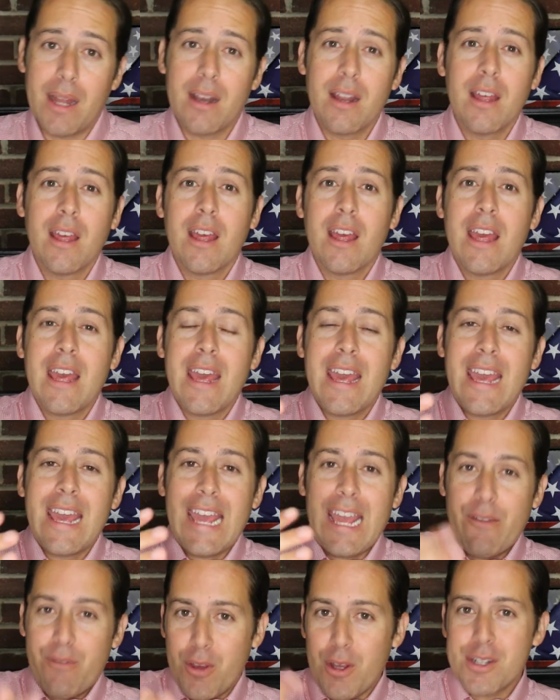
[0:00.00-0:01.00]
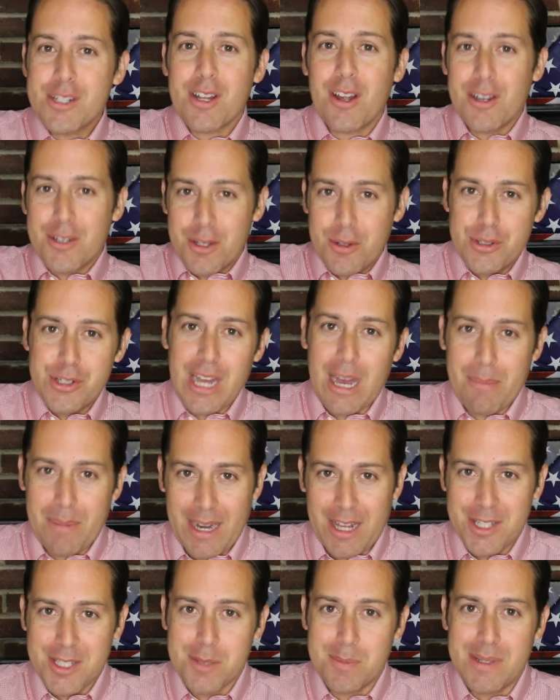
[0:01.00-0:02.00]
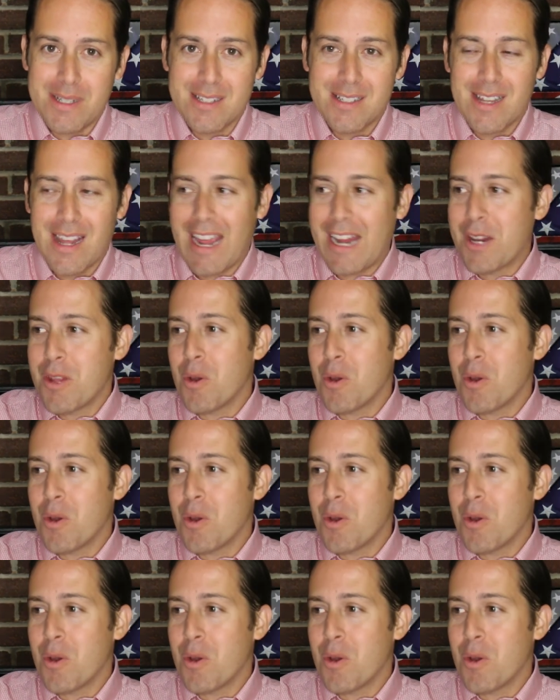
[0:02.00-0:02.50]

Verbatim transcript: But if you saw two job announcements